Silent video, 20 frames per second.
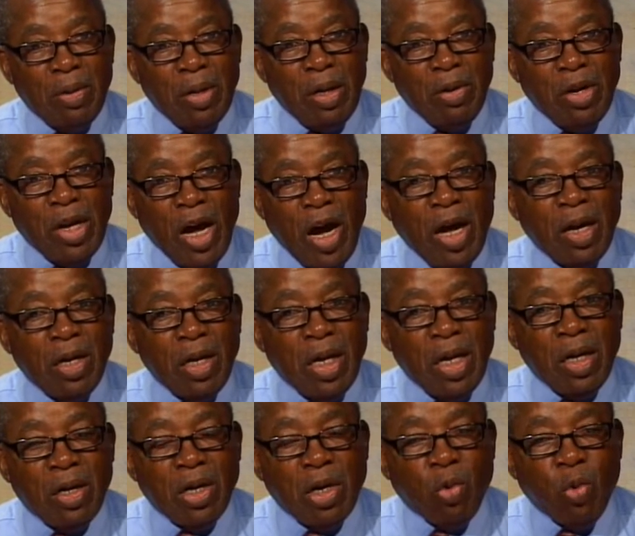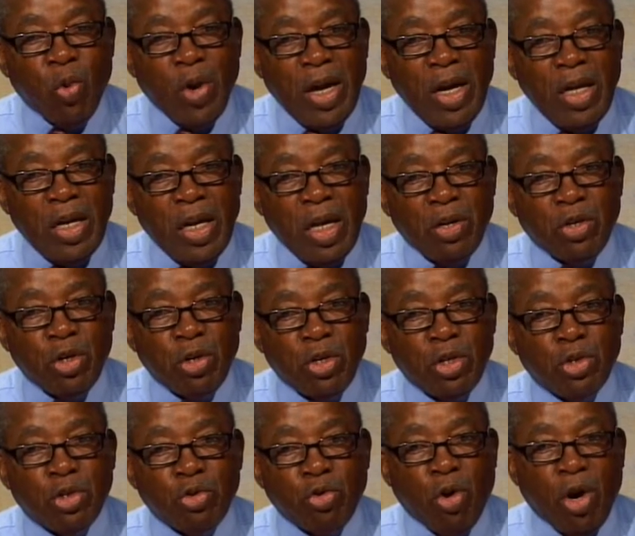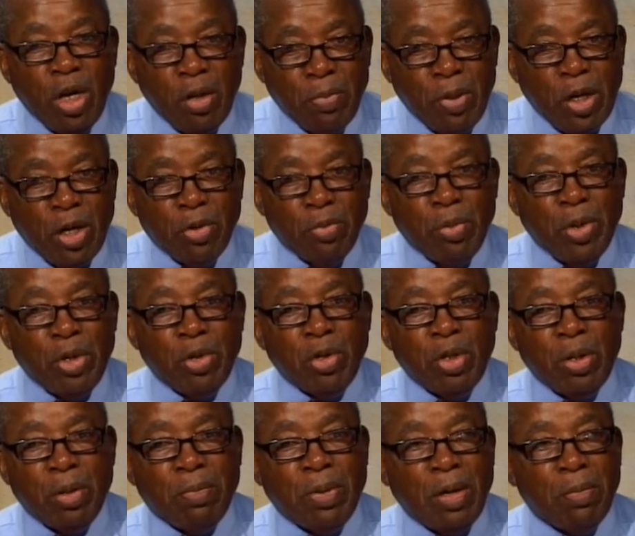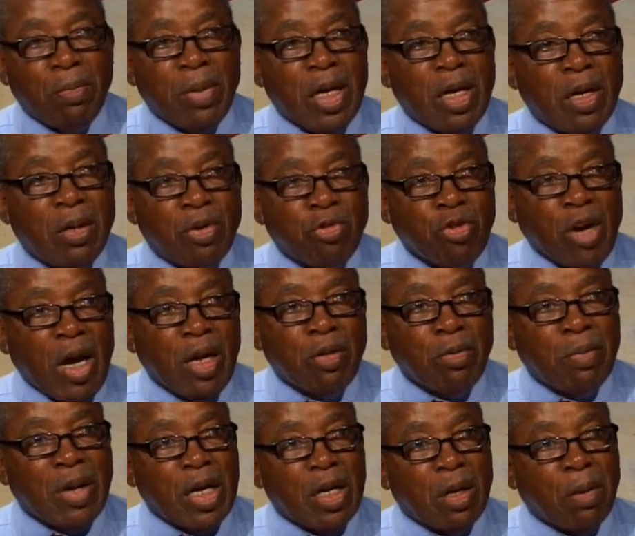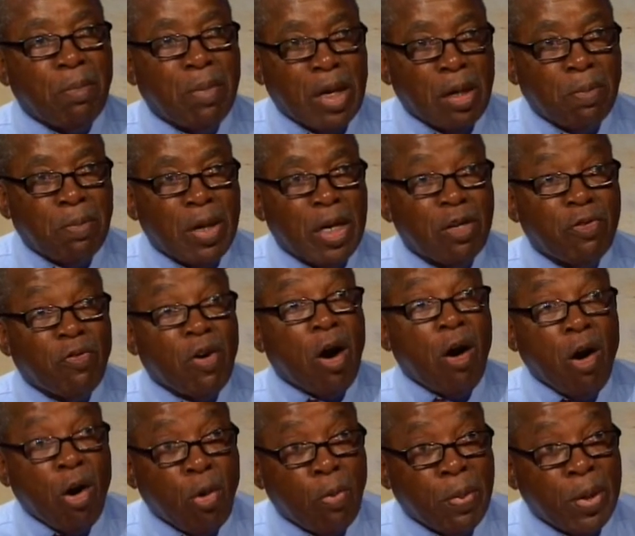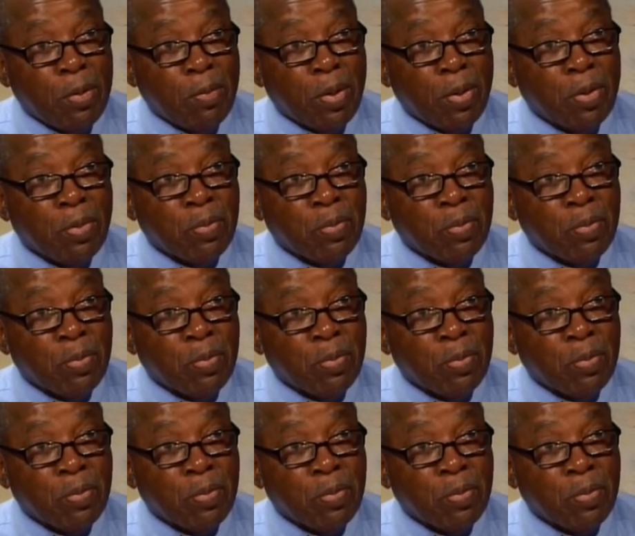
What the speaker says: Not in a way to destroy the community, but try to make it a better place for all people.